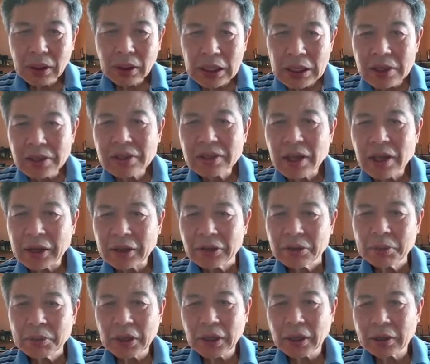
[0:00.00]

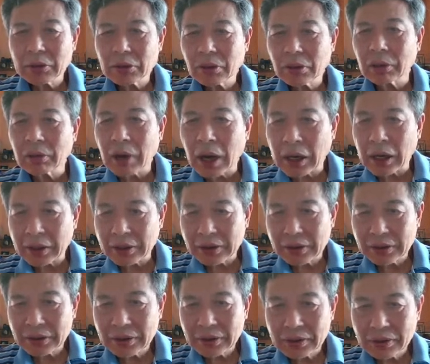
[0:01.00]
insights begin to
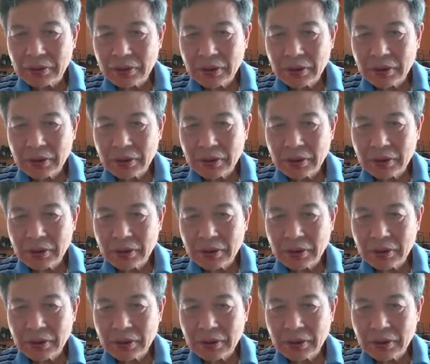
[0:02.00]
arise.